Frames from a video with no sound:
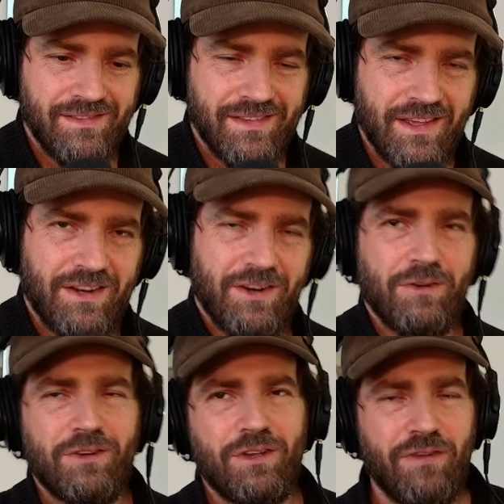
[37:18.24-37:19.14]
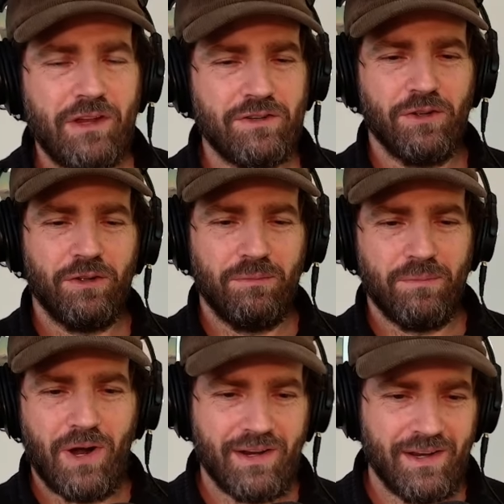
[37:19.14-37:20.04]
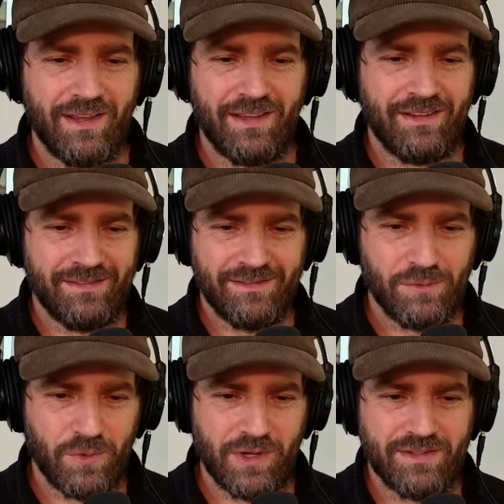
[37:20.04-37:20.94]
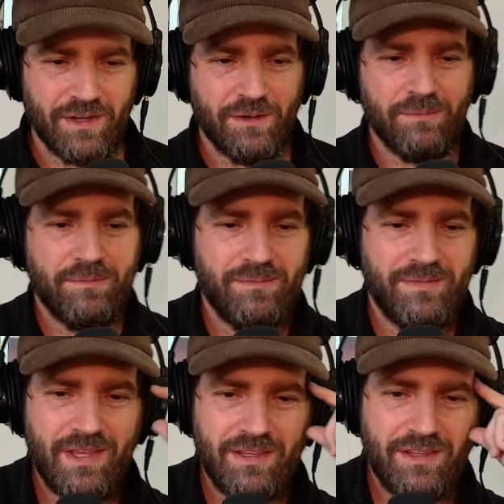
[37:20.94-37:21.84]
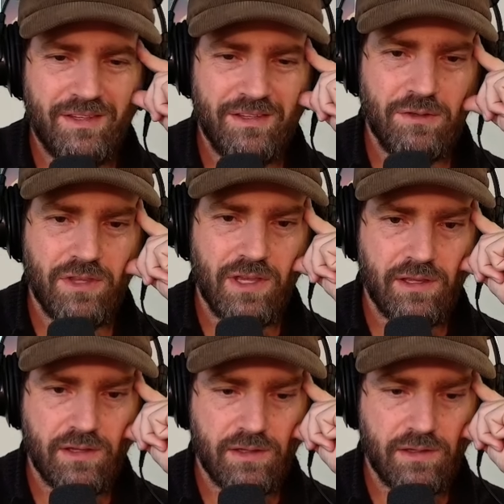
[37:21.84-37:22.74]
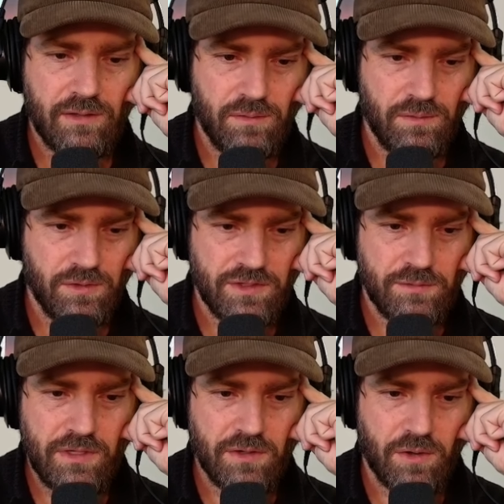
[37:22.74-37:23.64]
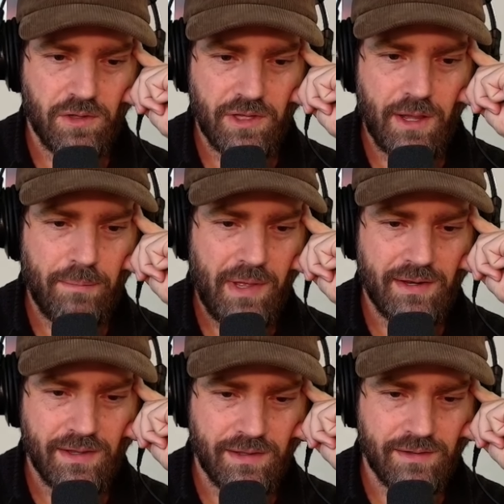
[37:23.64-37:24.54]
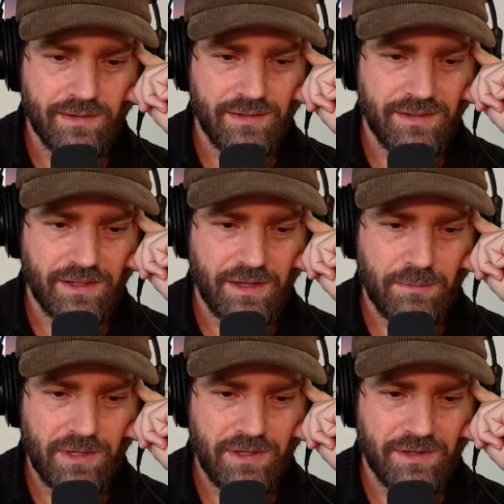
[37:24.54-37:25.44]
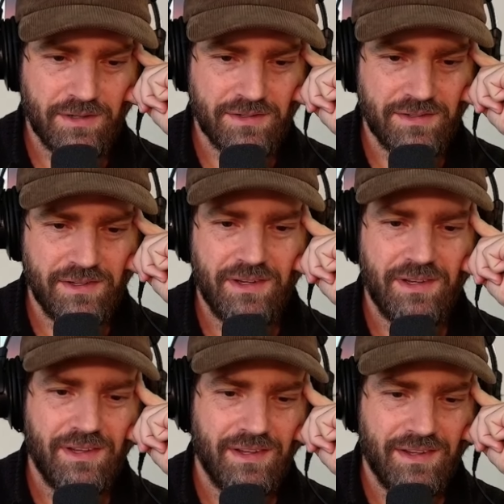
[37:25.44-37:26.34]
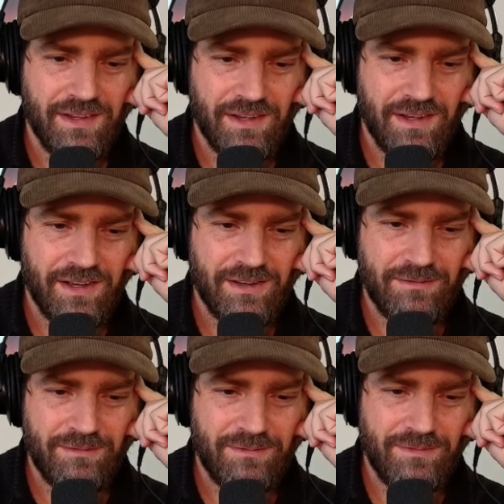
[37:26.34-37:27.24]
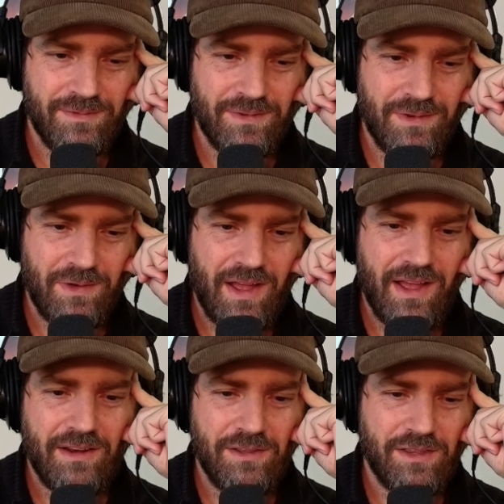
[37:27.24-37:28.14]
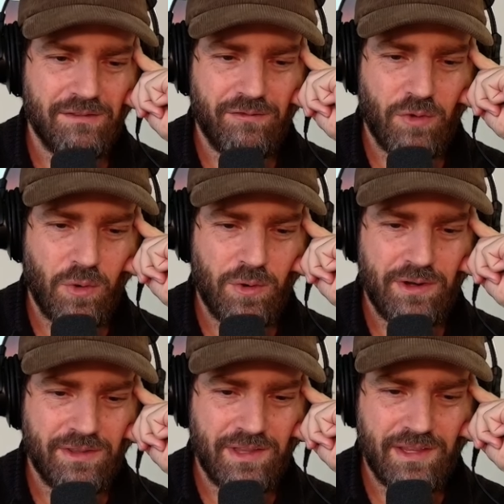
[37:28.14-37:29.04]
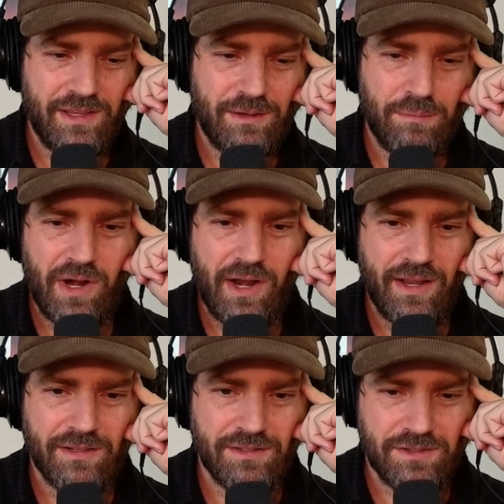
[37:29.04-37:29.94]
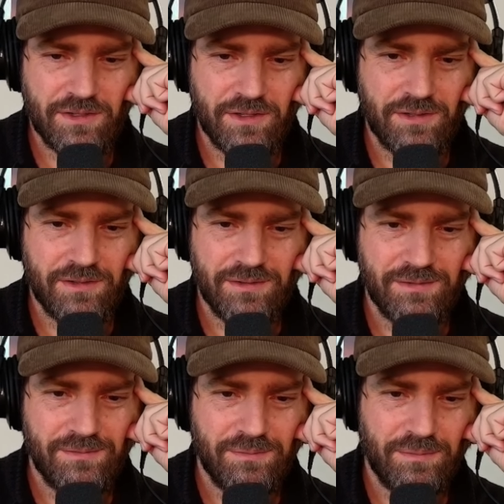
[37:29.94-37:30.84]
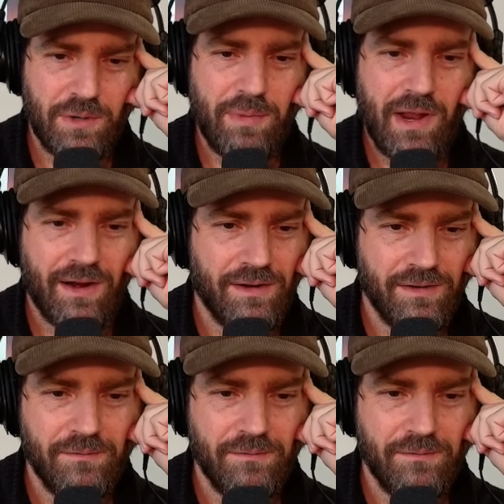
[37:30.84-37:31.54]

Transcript: I don't know conventional marketing wisdom that you think will just be totally upended in the coming years. Uh, how do you think forward-thinking brands should prepare?